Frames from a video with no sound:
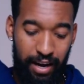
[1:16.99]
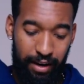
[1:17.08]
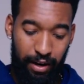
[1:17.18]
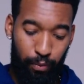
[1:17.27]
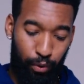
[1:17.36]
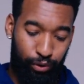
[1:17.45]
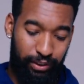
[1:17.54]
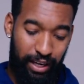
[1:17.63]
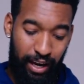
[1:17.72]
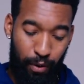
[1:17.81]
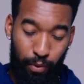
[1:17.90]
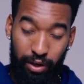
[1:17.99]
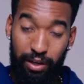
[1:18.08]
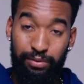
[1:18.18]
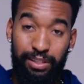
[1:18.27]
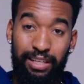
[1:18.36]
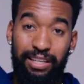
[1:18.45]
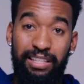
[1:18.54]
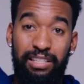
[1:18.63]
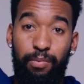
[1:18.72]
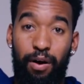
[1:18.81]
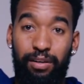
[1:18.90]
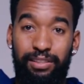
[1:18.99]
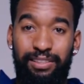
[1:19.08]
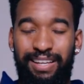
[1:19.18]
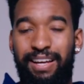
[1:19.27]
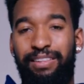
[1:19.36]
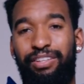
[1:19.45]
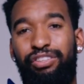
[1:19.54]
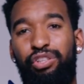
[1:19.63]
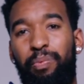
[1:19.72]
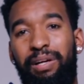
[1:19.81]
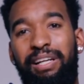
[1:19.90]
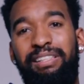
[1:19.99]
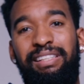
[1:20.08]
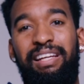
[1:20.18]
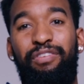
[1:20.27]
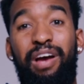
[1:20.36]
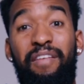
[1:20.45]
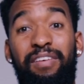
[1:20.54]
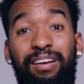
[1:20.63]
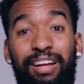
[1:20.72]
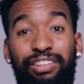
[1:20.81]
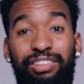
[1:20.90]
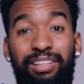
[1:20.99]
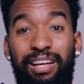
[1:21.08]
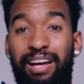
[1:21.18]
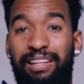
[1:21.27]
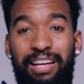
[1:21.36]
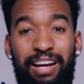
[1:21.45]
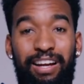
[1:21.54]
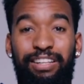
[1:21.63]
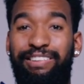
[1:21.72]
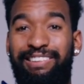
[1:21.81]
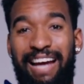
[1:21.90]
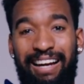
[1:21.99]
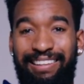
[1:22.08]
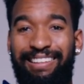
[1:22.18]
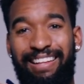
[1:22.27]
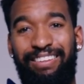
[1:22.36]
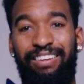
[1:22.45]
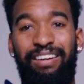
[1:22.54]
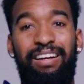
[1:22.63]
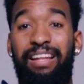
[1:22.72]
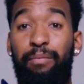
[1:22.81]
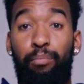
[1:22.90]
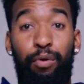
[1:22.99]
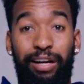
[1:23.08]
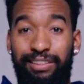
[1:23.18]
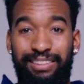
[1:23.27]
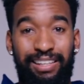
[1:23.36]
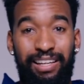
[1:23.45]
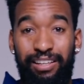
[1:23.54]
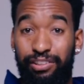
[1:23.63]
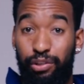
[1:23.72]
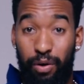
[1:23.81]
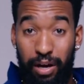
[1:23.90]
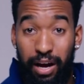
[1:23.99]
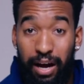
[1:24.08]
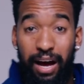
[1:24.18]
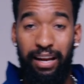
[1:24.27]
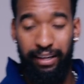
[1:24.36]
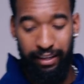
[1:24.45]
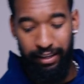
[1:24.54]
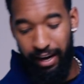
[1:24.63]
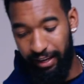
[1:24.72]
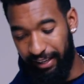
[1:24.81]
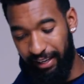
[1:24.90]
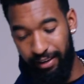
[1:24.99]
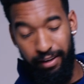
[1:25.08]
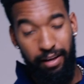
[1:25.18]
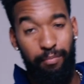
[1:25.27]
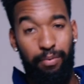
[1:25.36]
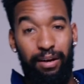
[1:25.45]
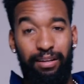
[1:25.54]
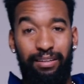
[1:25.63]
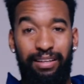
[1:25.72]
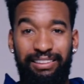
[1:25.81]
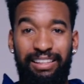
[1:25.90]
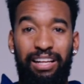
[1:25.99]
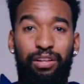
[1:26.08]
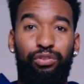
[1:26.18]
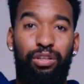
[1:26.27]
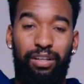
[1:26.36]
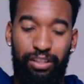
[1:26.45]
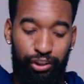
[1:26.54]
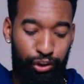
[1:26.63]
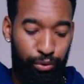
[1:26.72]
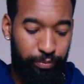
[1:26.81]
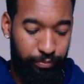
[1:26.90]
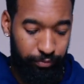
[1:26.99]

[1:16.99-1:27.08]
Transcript: And I will say, when it comes to the Yeezy boxes, they're super easy if you have a collection. They kind of just stack together like bricks. So I like it. But let's take a closer look at the shoe.